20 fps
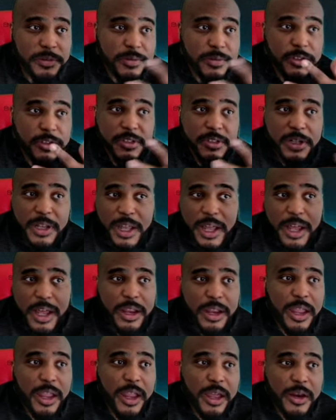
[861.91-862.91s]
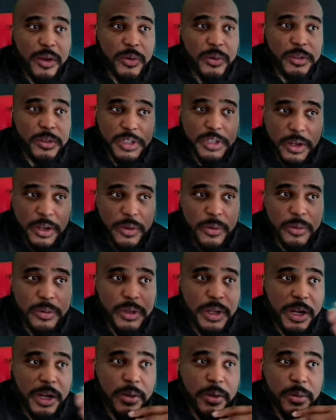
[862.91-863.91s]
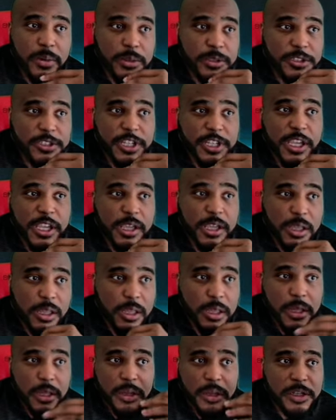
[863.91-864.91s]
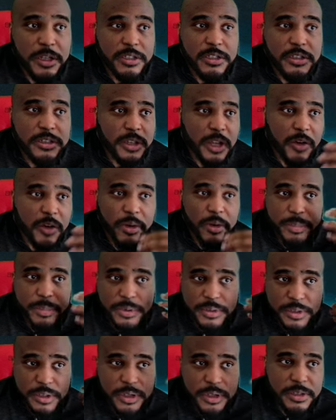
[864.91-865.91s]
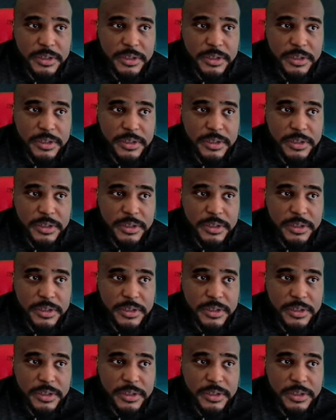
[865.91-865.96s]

There's a lot of categories I can go down and say this is not represented,